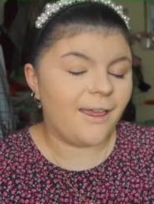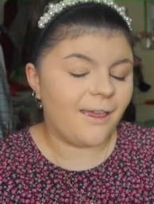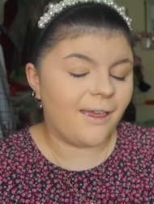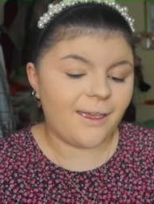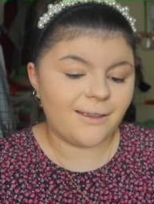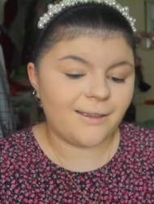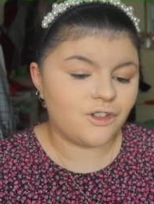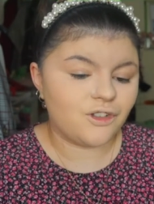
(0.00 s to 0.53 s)

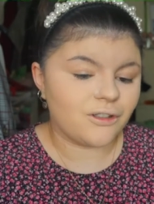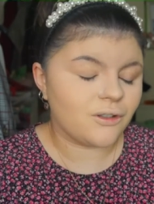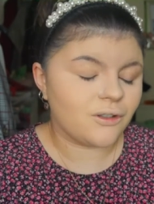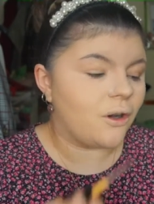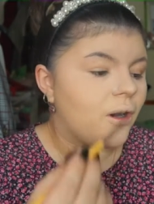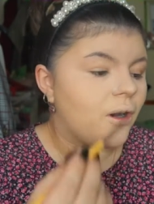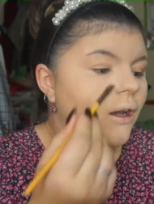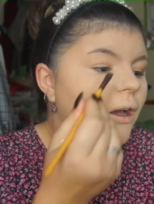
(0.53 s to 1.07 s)
it's just
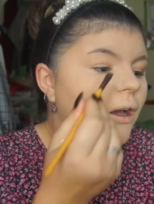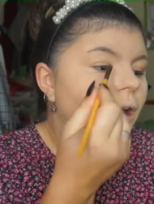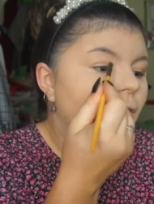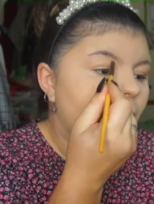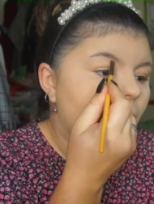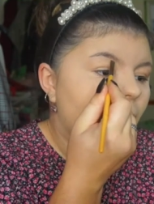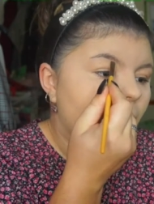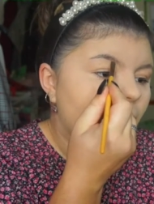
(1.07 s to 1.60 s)
got
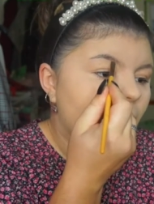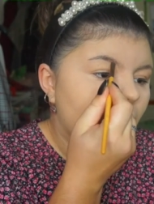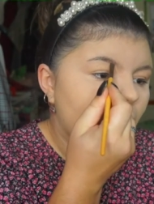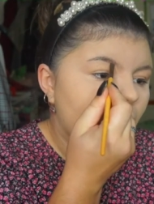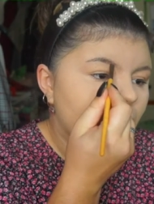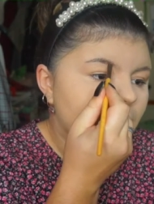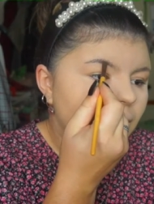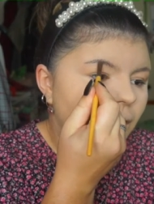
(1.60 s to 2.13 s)
a
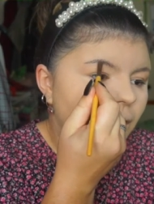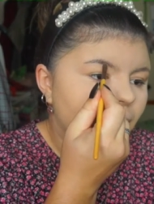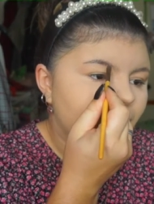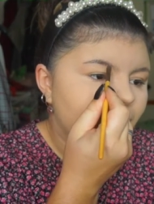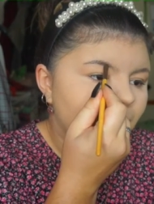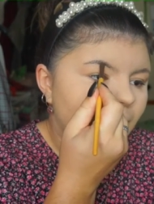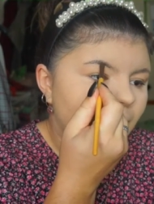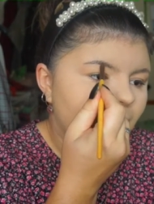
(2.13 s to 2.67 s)
lot of
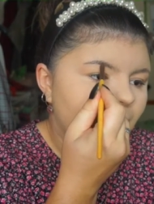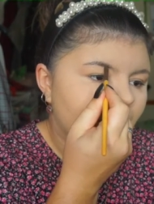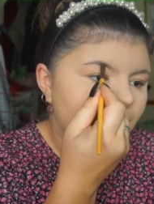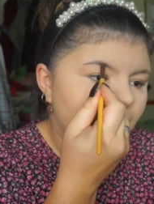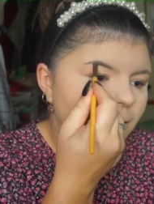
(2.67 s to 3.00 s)
meaning